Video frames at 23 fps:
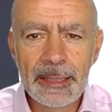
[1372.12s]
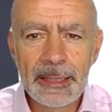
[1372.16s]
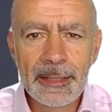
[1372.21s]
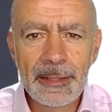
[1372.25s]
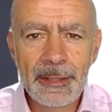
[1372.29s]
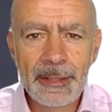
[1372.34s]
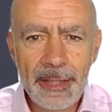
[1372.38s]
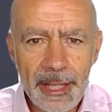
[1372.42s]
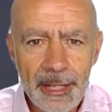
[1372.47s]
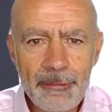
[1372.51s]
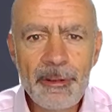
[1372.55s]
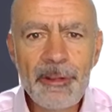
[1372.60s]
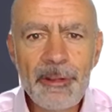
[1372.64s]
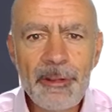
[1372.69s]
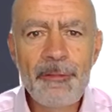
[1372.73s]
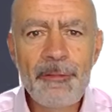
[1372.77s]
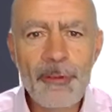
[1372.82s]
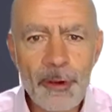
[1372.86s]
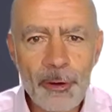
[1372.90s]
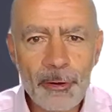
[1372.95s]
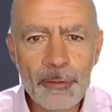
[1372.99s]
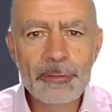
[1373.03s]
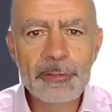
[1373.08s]
They're
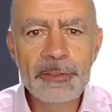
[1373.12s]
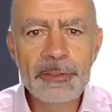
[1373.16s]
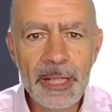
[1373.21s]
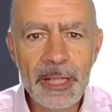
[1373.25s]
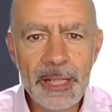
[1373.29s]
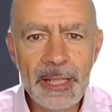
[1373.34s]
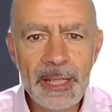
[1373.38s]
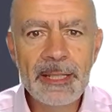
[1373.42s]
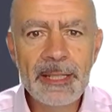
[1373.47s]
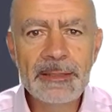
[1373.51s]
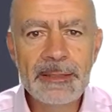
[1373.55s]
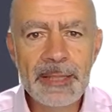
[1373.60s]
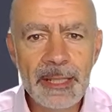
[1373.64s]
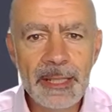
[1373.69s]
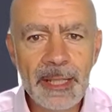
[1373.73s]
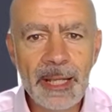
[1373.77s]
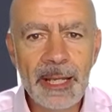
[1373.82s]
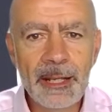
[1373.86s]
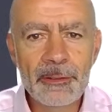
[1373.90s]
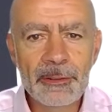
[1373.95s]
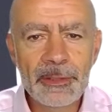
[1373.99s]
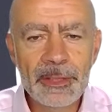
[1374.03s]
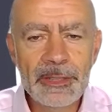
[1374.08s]
involved day in, day
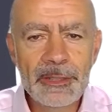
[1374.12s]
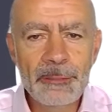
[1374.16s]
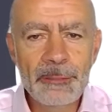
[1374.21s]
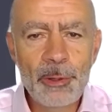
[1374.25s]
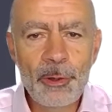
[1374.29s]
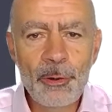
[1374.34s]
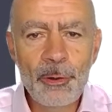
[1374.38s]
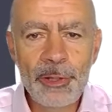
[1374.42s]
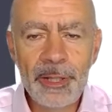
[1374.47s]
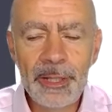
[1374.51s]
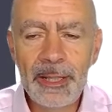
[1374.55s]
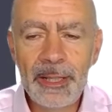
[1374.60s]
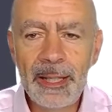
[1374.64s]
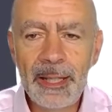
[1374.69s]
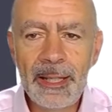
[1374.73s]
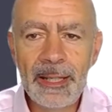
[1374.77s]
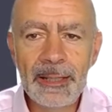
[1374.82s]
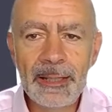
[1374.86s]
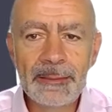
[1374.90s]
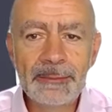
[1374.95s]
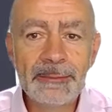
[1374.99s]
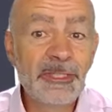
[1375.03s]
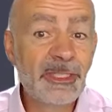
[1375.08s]
out in deploying
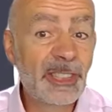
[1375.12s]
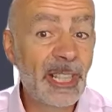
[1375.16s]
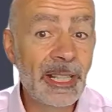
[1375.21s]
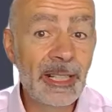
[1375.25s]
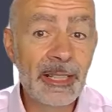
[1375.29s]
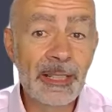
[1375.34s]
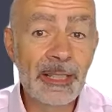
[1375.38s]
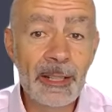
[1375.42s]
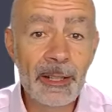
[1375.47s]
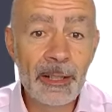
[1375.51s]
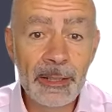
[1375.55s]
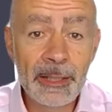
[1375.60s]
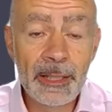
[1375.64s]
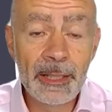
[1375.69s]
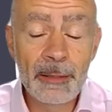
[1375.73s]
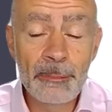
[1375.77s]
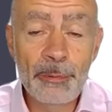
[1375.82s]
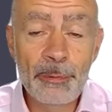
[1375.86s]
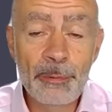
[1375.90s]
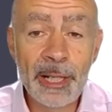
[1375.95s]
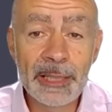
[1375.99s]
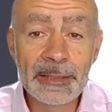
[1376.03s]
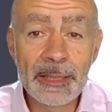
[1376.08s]
their technical and their
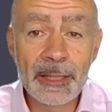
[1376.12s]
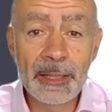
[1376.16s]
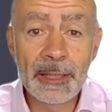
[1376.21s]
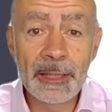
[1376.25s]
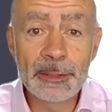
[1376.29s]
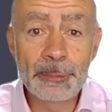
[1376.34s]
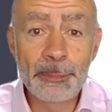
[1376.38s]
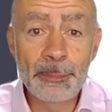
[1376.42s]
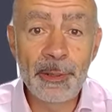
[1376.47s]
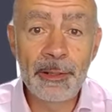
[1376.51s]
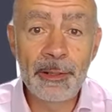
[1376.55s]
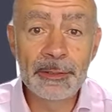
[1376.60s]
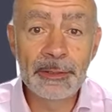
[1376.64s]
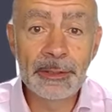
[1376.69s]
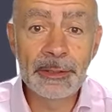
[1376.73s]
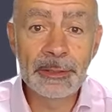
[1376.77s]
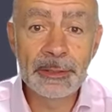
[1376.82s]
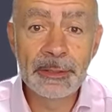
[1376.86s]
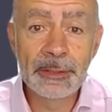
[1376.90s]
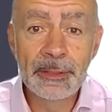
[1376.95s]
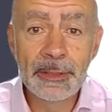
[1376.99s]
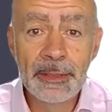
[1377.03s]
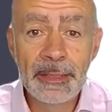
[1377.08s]
practical experience,
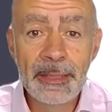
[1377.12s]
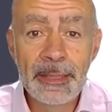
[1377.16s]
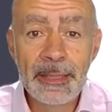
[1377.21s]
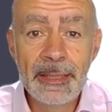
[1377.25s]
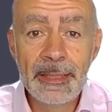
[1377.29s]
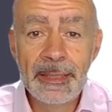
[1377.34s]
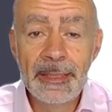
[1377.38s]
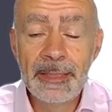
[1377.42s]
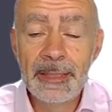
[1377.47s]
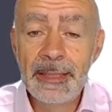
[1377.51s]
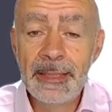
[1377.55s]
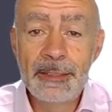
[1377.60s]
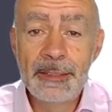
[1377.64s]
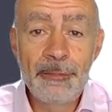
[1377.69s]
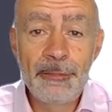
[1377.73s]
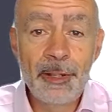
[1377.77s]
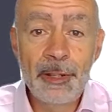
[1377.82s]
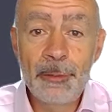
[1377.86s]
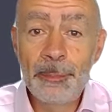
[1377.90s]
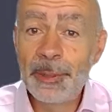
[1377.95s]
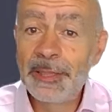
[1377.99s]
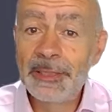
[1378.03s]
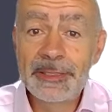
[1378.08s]

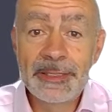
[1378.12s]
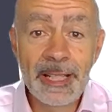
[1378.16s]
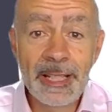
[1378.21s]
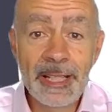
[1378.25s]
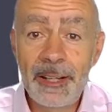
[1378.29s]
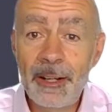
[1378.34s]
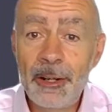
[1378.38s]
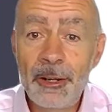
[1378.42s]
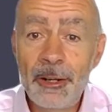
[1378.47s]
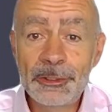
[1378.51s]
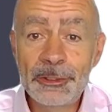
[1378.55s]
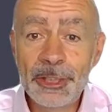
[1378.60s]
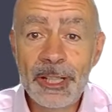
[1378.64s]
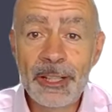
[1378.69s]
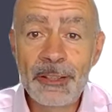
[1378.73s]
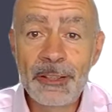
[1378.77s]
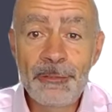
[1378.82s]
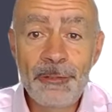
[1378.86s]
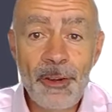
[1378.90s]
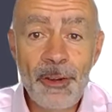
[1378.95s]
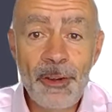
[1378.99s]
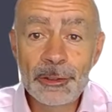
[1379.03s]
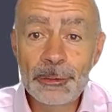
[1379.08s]
developing technological
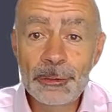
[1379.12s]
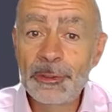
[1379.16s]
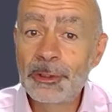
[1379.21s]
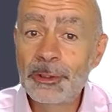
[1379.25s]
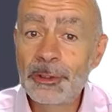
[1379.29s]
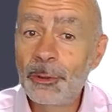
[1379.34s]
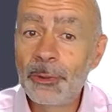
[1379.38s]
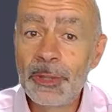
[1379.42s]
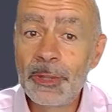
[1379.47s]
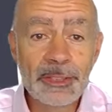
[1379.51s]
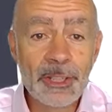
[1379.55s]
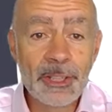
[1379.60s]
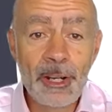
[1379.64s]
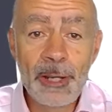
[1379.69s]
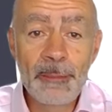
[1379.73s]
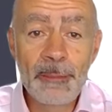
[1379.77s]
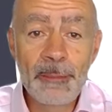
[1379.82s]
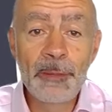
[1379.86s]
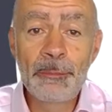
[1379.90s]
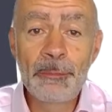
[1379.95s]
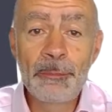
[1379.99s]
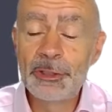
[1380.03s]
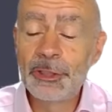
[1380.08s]
advancements all the time,
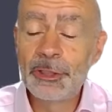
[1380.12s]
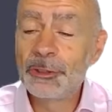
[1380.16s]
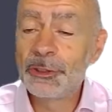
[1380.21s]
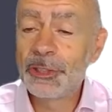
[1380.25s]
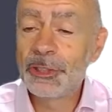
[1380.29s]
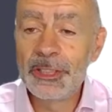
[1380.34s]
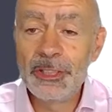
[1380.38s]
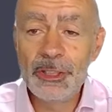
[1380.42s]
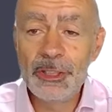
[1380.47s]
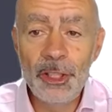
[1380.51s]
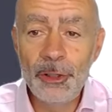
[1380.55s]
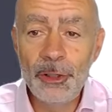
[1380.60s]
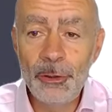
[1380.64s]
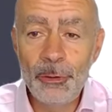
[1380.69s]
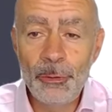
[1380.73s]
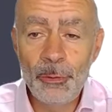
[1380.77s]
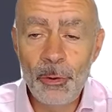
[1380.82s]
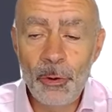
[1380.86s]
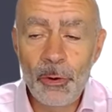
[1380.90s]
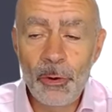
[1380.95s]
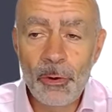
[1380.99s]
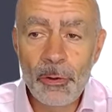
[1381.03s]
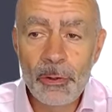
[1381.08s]
in producing new
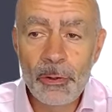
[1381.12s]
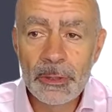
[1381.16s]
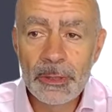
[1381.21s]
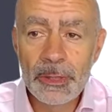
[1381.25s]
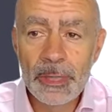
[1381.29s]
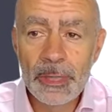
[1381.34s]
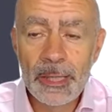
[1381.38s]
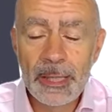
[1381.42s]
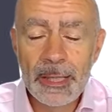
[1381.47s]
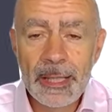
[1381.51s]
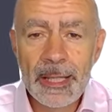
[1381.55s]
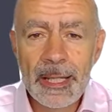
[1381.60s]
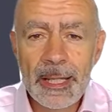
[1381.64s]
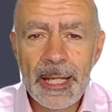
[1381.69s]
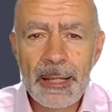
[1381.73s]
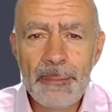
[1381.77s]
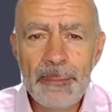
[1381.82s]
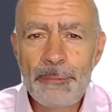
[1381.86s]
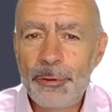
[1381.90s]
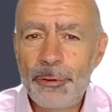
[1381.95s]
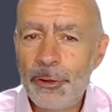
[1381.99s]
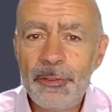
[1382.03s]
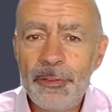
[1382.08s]
or
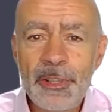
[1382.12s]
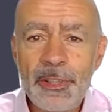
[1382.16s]
improving